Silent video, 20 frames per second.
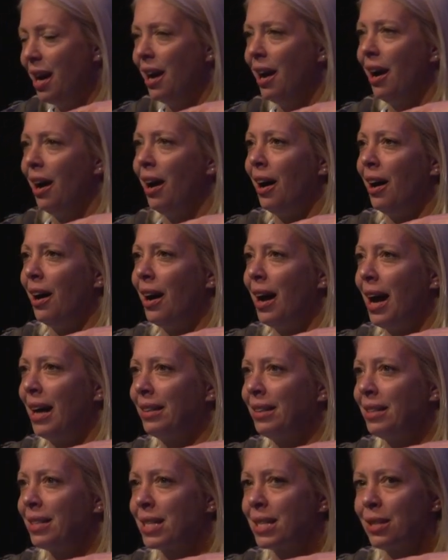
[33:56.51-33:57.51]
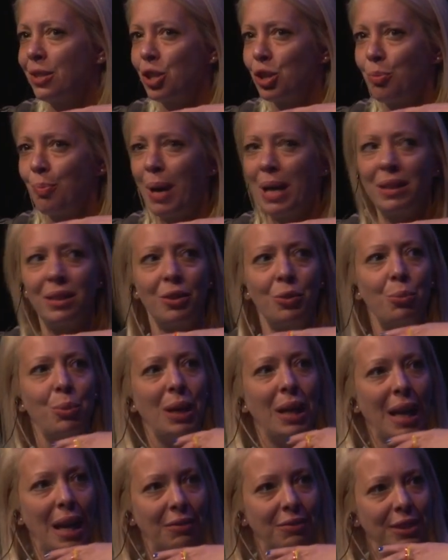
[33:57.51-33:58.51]
Uh, and in such manner, we
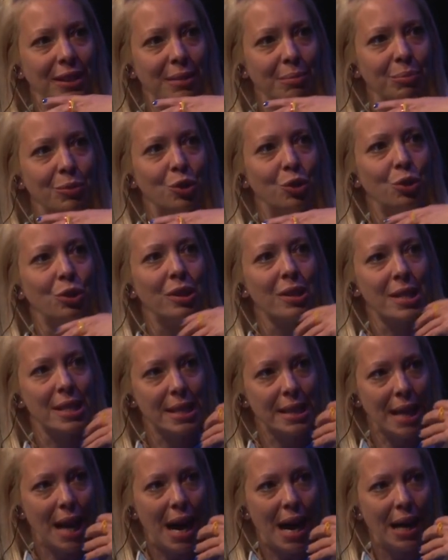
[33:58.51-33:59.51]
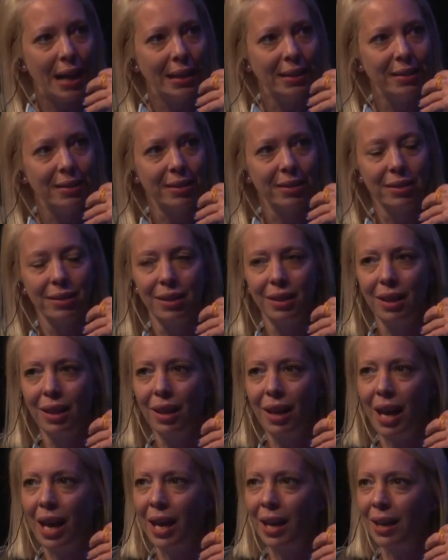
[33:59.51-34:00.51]
left them to decide,
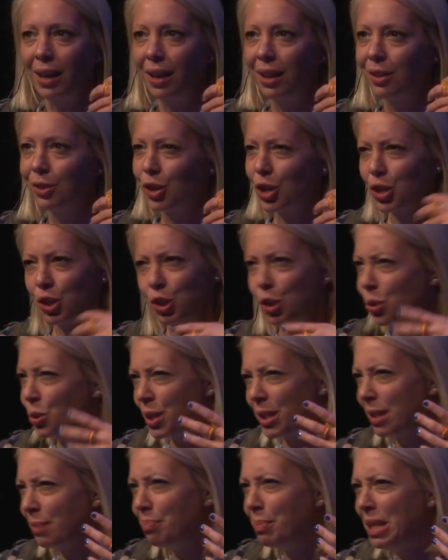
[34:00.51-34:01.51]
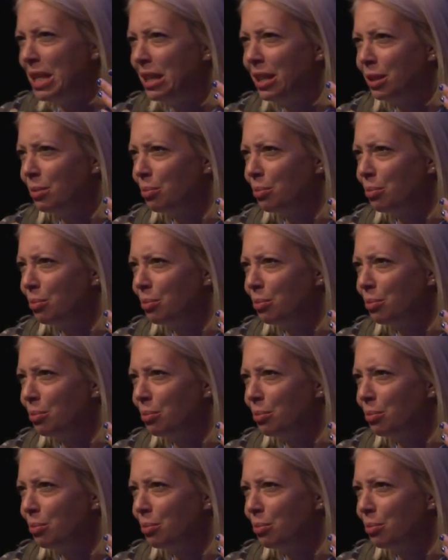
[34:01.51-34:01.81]
like, just choose the medium